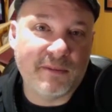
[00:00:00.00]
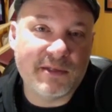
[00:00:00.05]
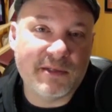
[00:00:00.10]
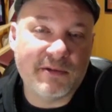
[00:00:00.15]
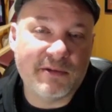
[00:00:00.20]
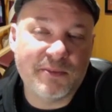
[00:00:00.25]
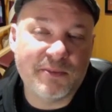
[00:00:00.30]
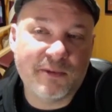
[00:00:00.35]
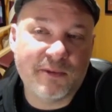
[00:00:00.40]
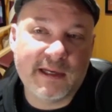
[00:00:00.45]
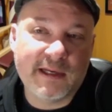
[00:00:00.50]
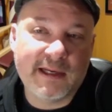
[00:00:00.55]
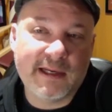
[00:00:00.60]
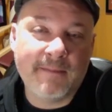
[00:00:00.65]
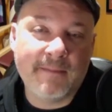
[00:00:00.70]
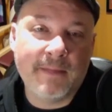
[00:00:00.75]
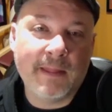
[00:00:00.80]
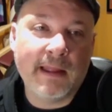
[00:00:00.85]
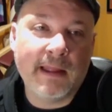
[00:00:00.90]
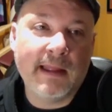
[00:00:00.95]
So it was pretty
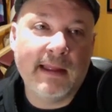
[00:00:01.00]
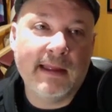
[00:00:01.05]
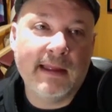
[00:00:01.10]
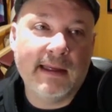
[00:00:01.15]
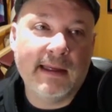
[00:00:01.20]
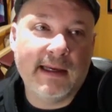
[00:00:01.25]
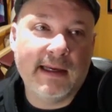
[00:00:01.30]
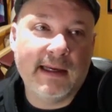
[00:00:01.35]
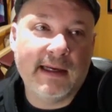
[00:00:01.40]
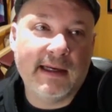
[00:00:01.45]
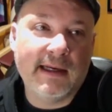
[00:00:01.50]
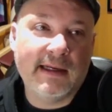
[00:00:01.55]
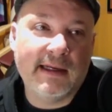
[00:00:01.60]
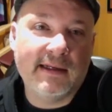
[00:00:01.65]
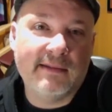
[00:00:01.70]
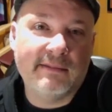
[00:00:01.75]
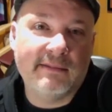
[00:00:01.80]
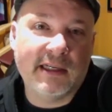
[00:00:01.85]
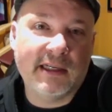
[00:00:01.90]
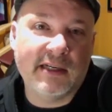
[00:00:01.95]

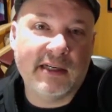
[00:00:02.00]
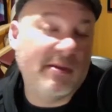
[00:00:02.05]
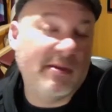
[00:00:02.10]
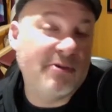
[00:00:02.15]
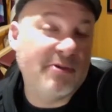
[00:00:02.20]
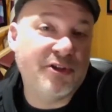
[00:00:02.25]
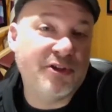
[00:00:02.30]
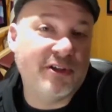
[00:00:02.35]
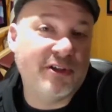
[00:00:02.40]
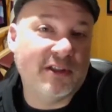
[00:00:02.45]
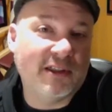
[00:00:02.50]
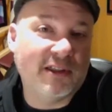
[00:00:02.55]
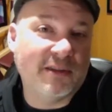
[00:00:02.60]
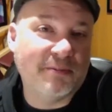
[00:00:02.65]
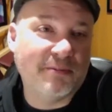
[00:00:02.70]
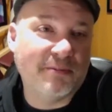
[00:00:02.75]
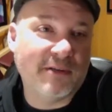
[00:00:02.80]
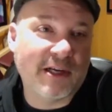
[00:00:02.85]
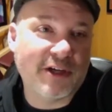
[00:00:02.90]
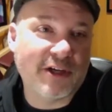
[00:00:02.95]
an emotional
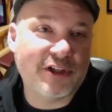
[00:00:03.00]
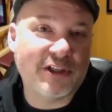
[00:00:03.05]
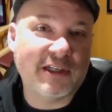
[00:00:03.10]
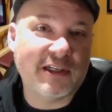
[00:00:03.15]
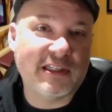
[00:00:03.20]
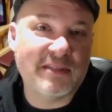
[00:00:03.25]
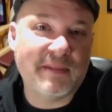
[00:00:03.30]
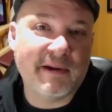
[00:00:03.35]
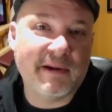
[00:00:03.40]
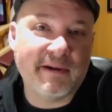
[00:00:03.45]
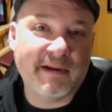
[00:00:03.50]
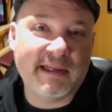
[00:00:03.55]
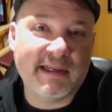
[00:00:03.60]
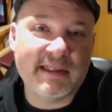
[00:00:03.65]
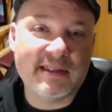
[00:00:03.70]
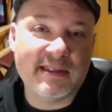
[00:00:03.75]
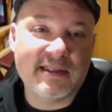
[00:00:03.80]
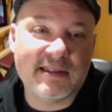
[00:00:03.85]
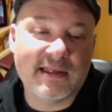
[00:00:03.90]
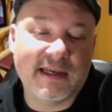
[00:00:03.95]
production
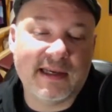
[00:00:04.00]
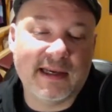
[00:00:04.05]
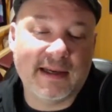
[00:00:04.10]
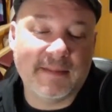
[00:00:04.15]
experience